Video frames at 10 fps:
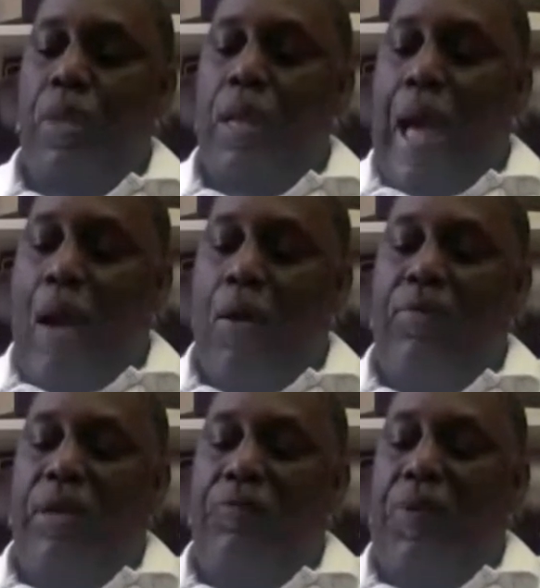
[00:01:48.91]
Our
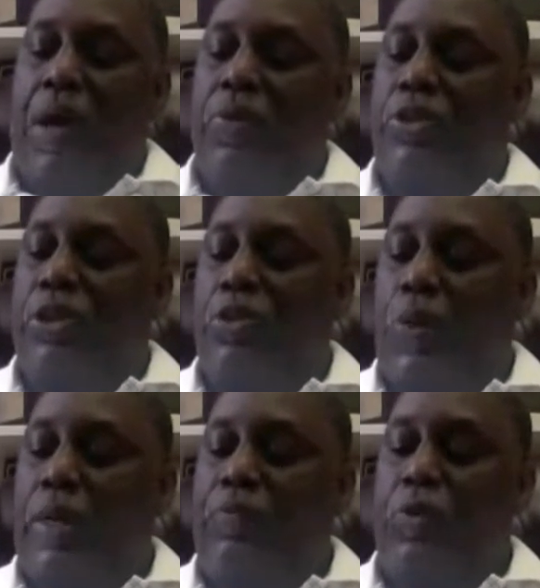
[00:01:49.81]
Heavenly Father is just
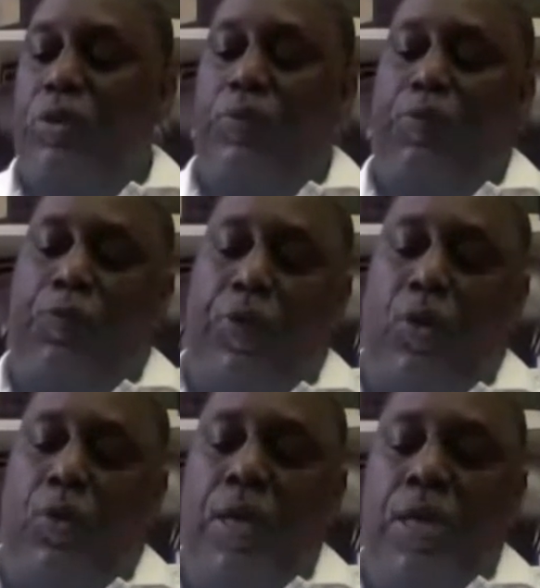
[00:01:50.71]
waiting for us to
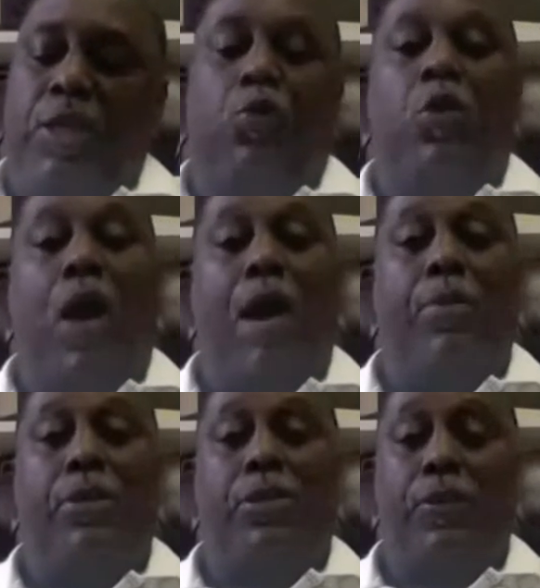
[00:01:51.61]
fulfill his
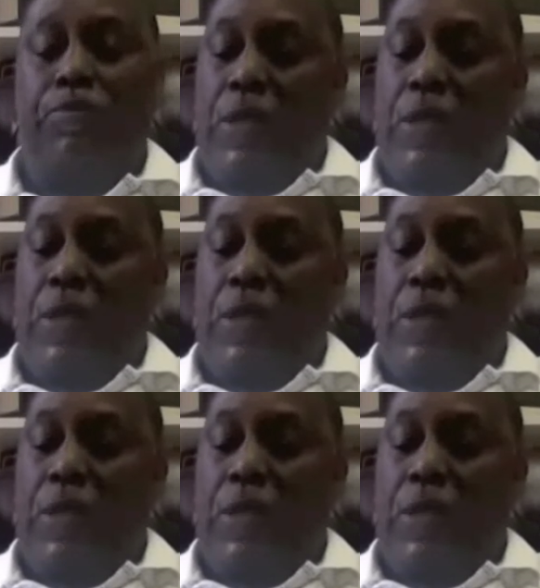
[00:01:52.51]
requirements,